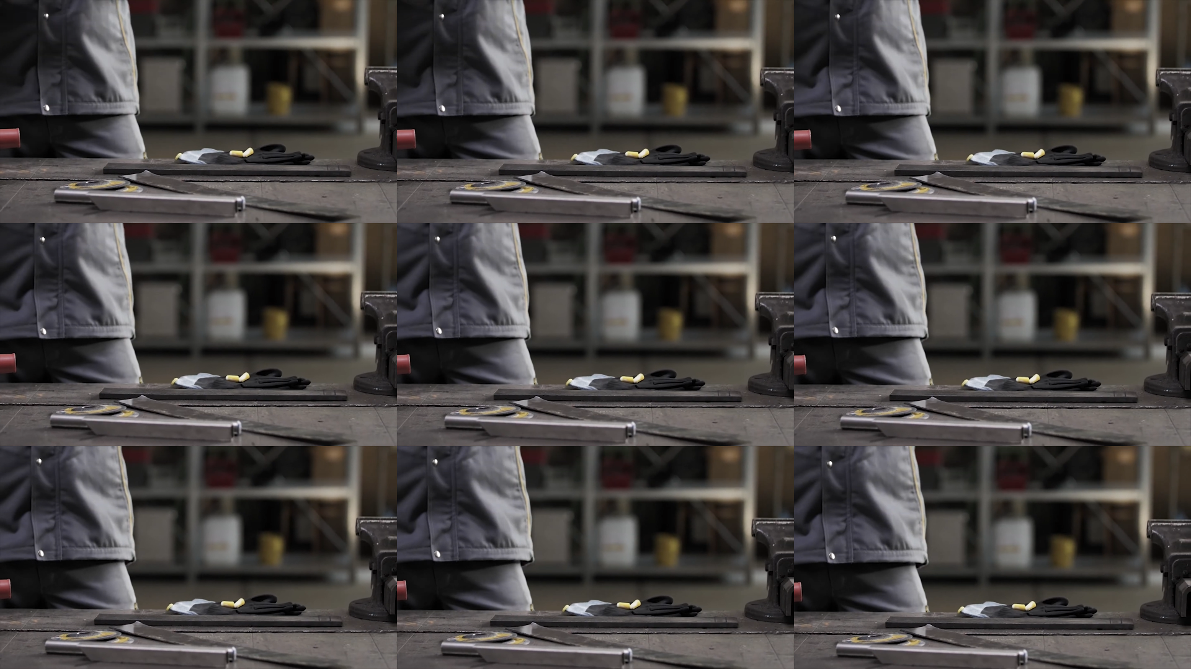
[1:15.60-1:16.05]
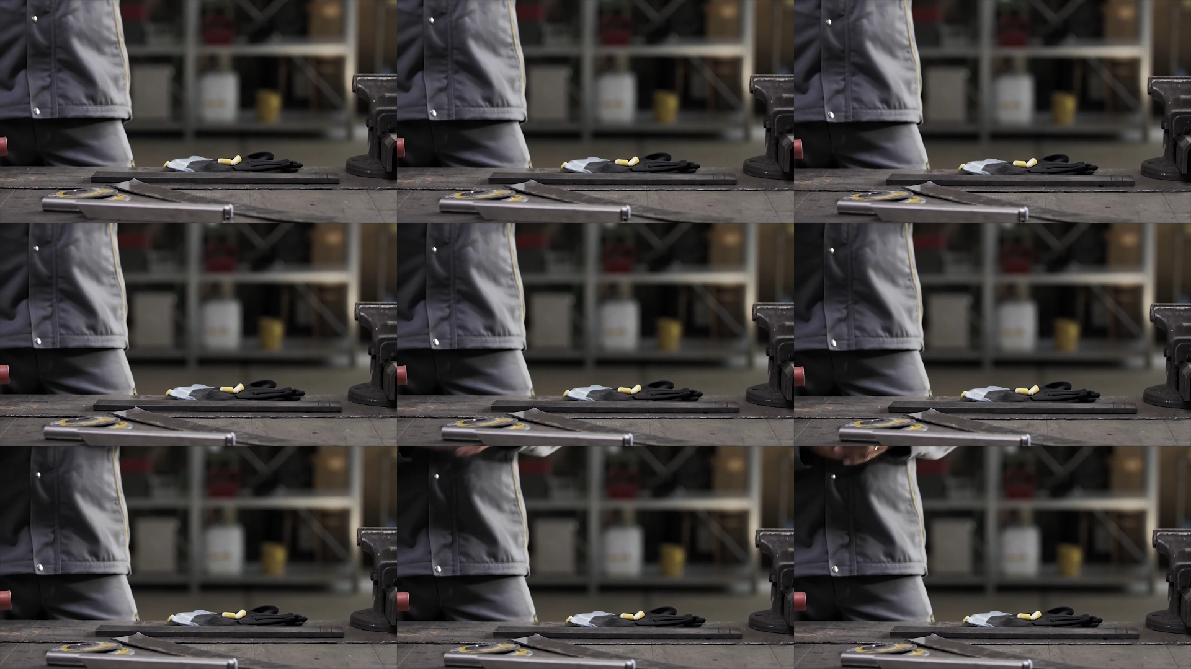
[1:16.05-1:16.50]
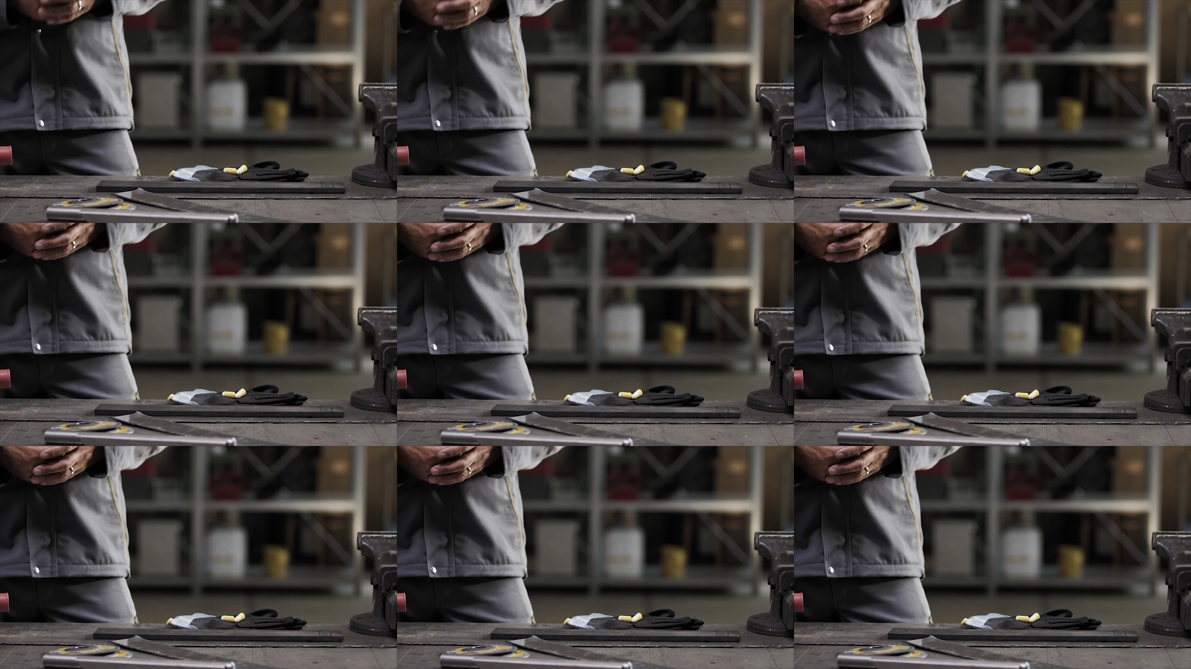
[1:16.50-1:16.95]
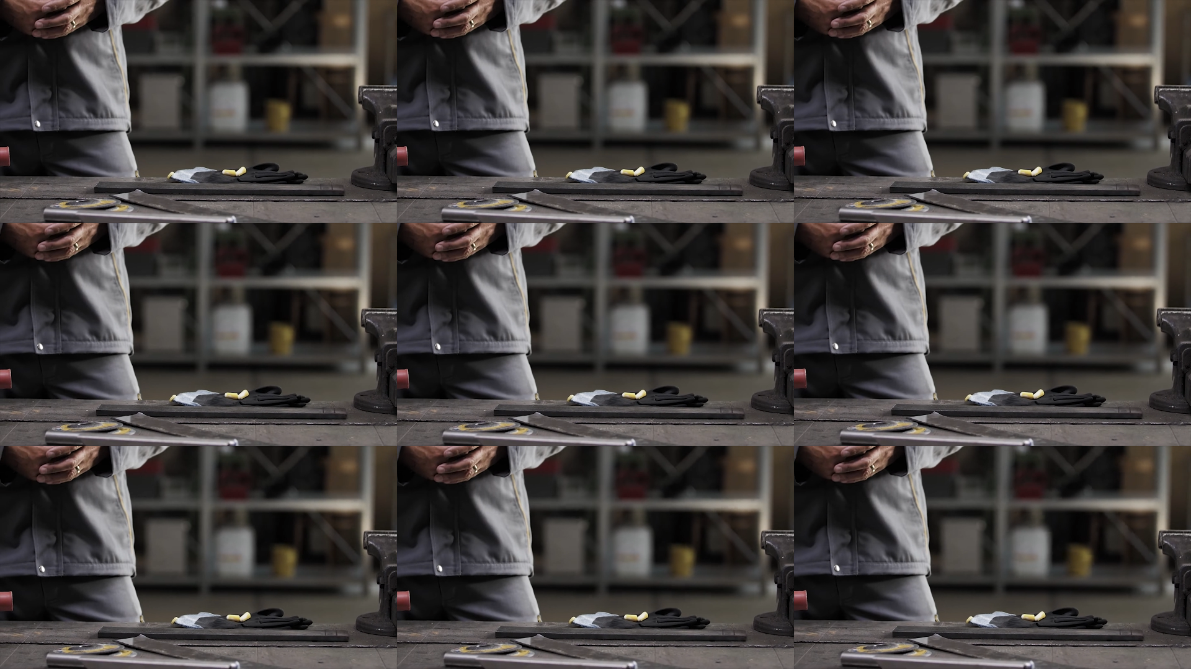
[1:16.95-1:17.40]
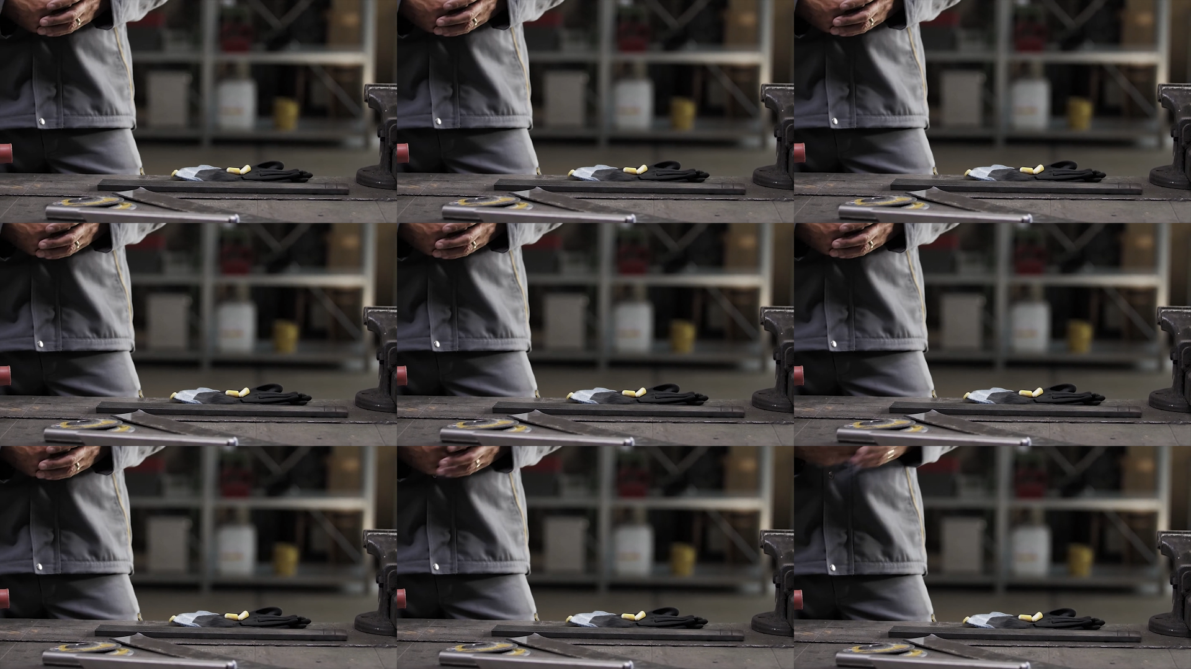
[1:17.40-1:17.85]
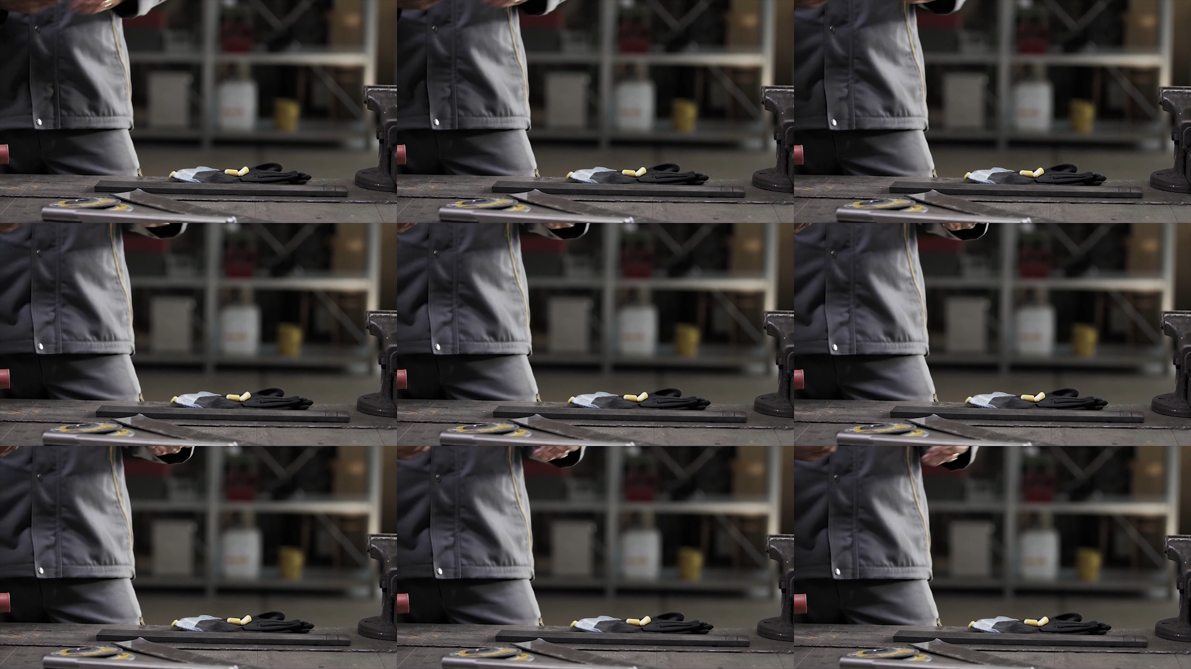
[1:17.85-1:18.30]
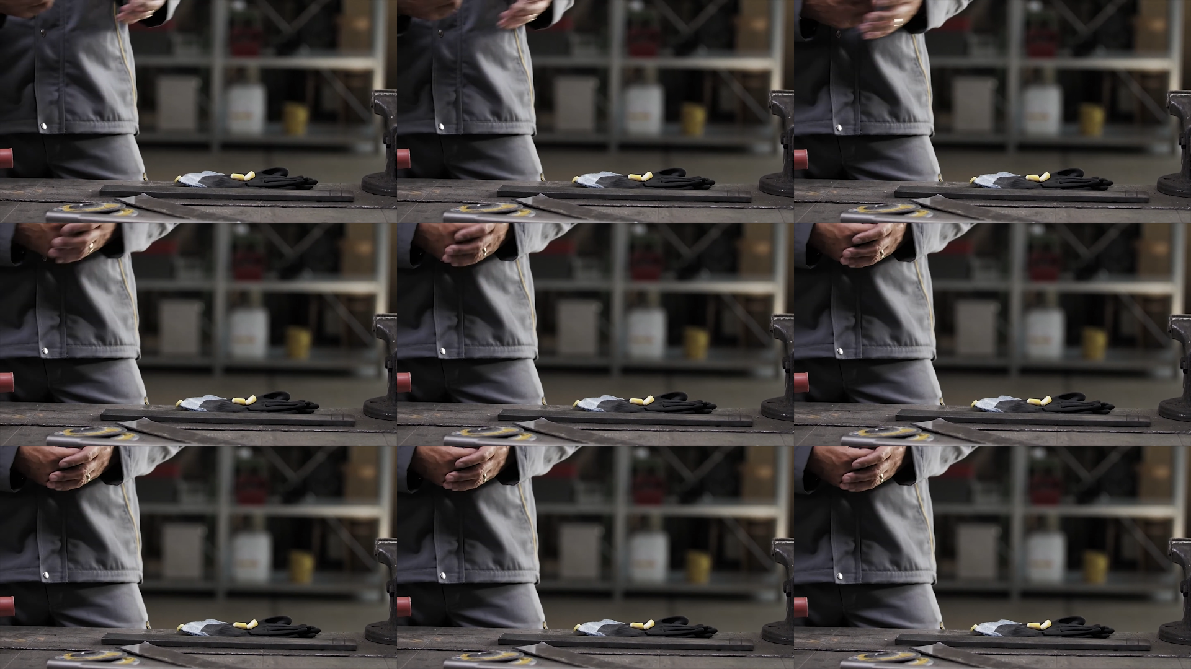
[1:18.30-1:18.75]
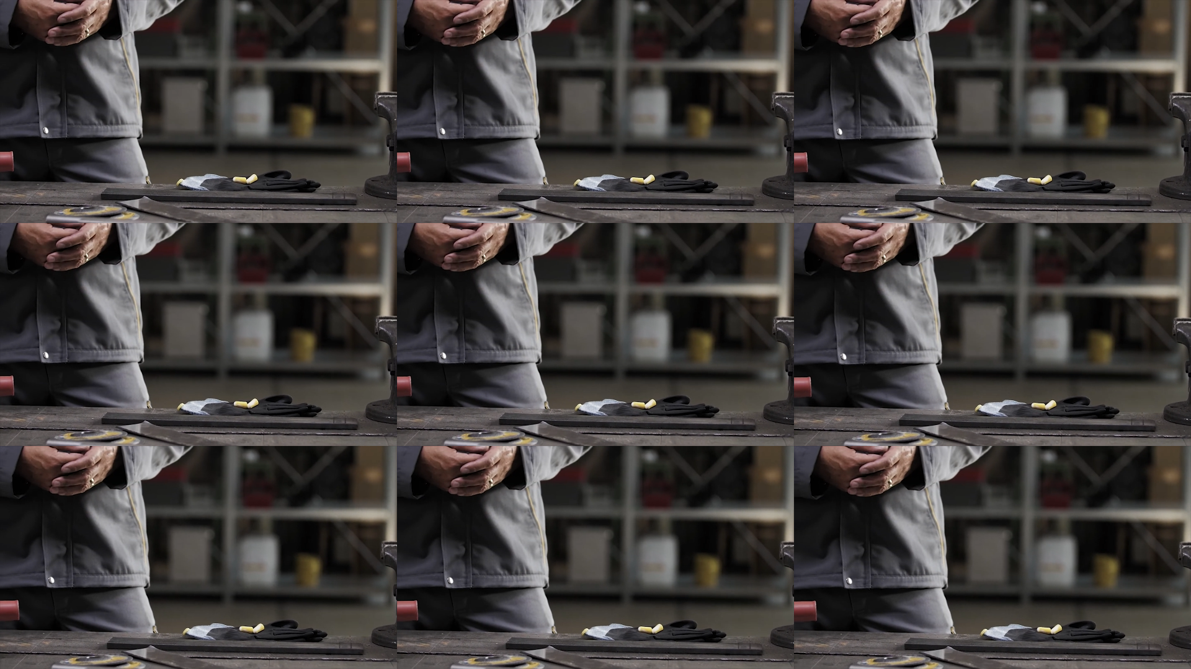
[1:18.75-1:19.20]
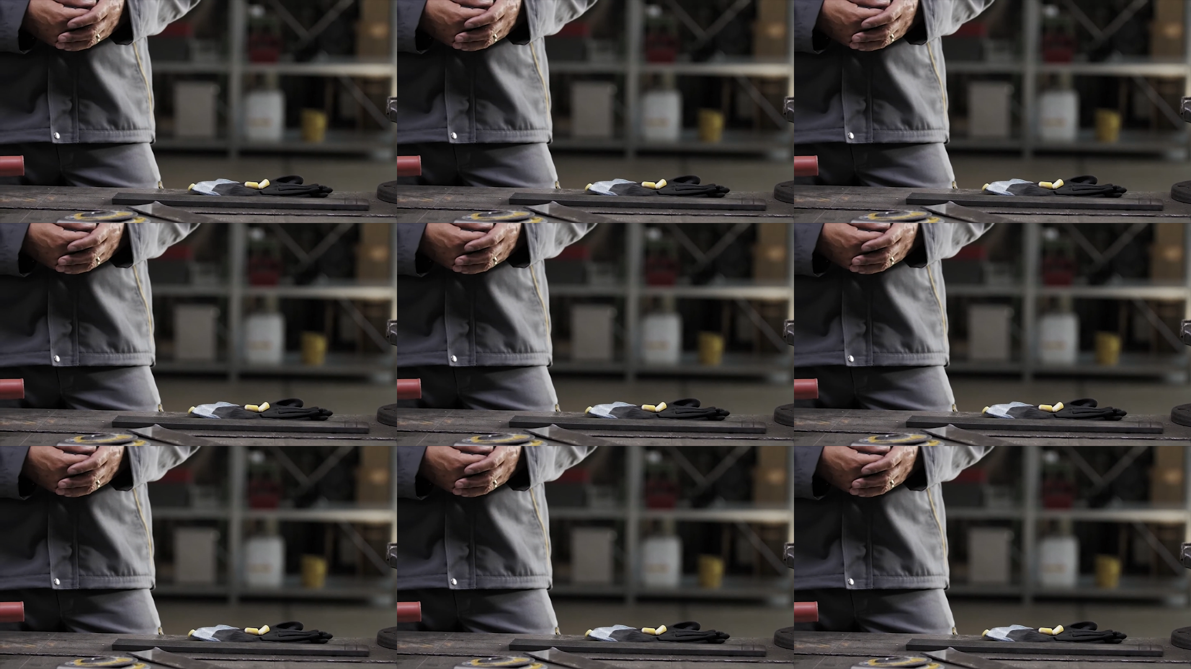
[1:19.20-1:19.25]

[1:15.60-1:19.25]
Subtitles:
No face is visible, so there are no lips to read.